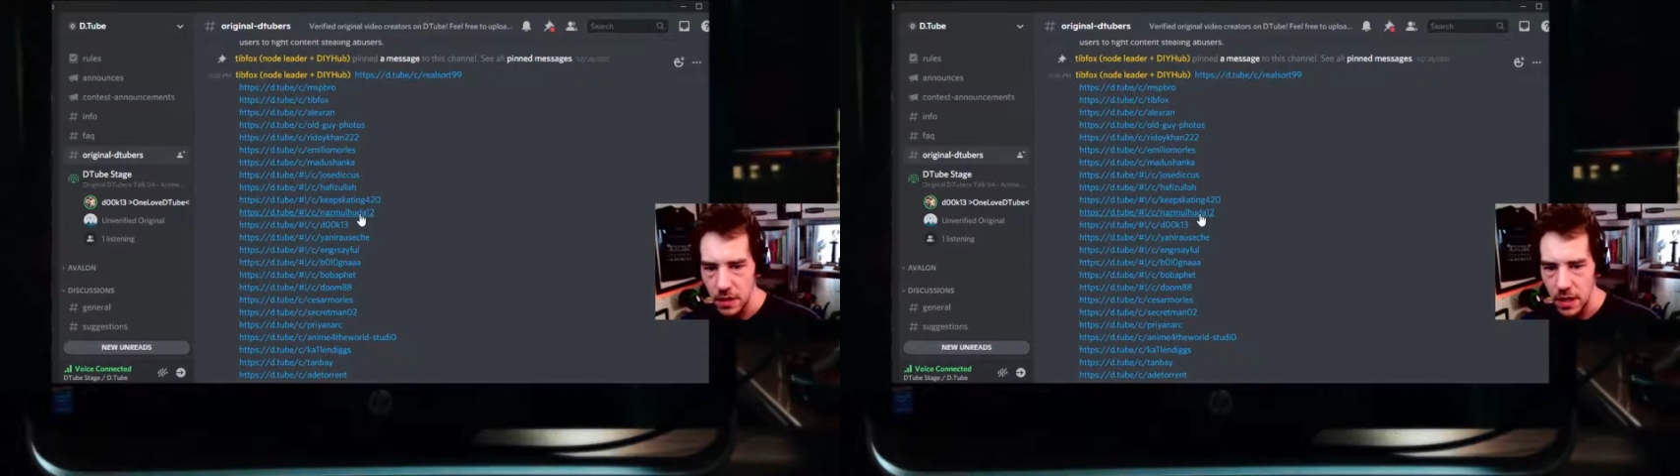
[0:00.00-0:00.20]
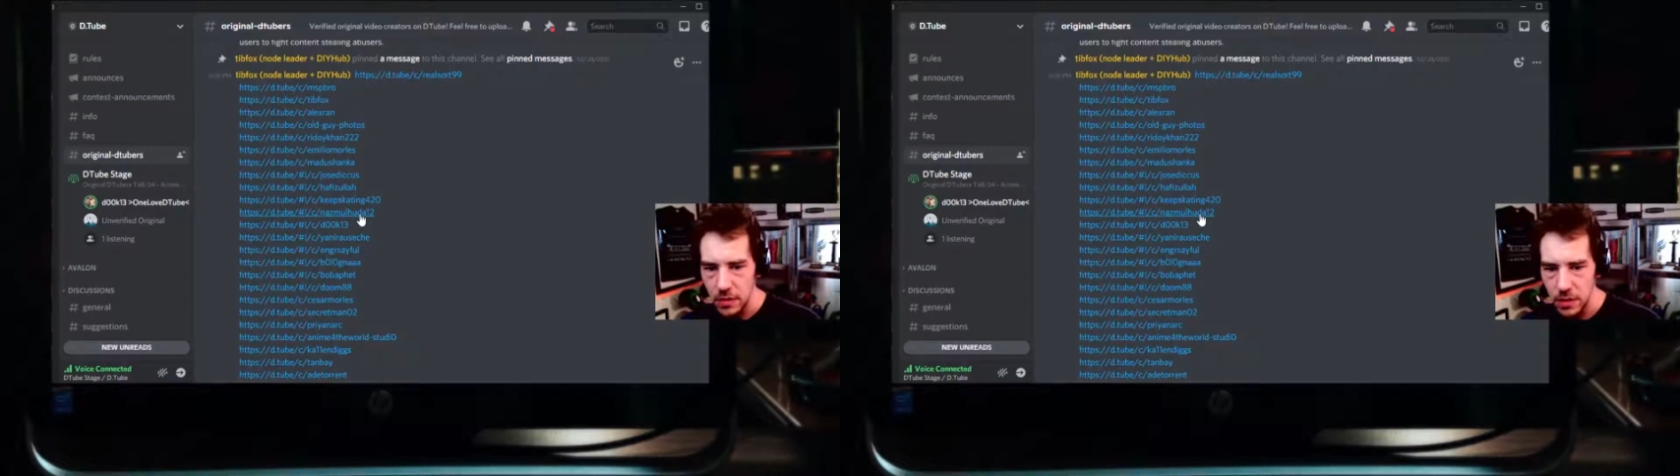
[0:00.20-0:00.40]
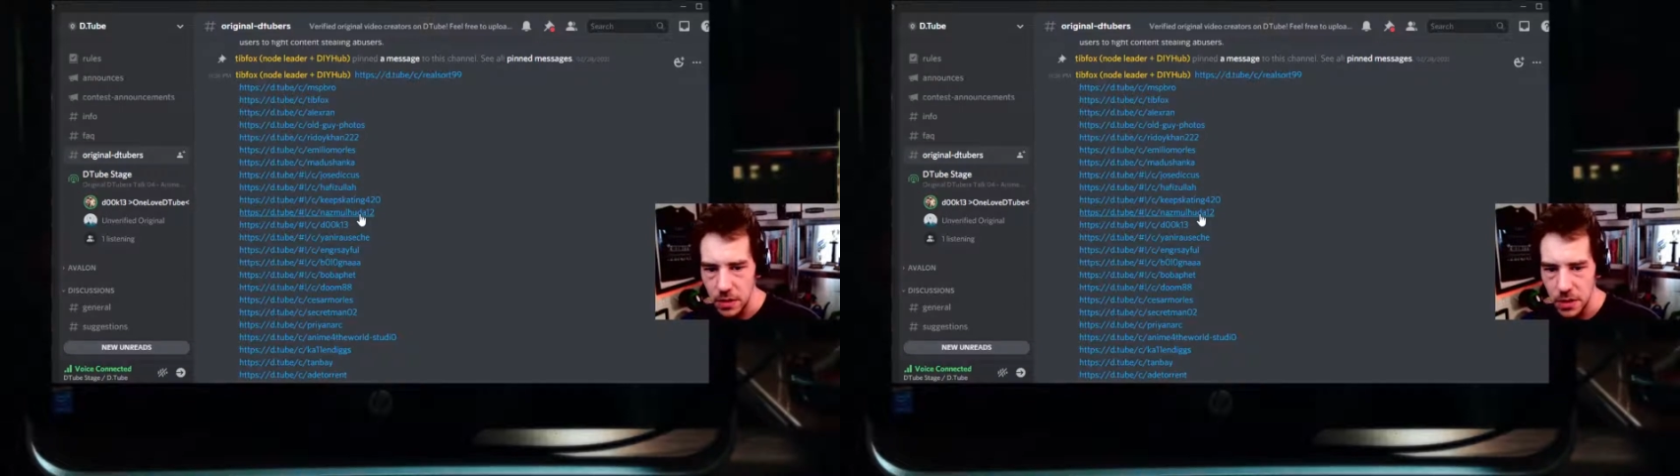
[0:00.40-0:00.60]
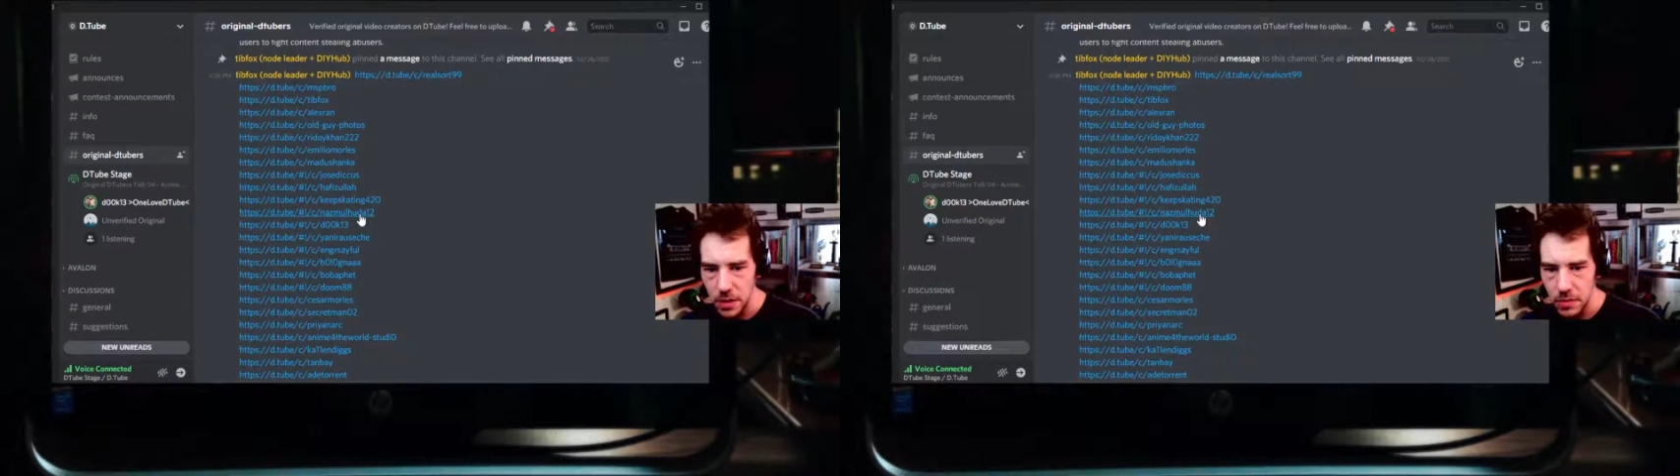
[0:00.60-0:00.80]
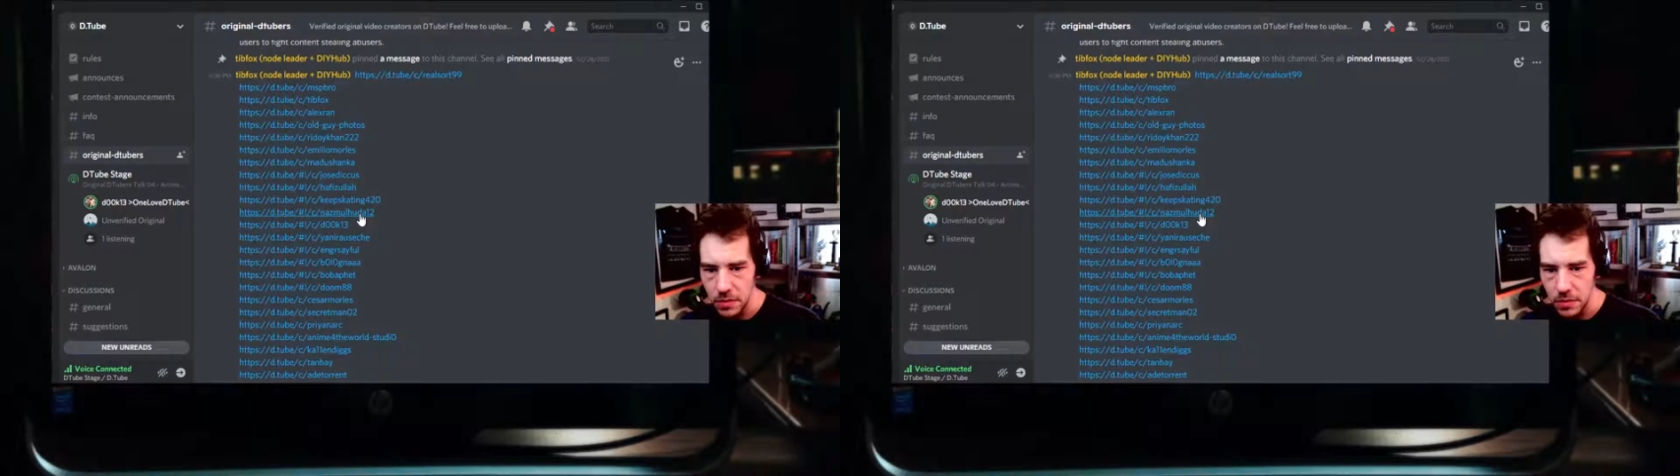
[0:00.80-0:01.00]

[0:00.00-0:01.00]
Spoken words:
down or so.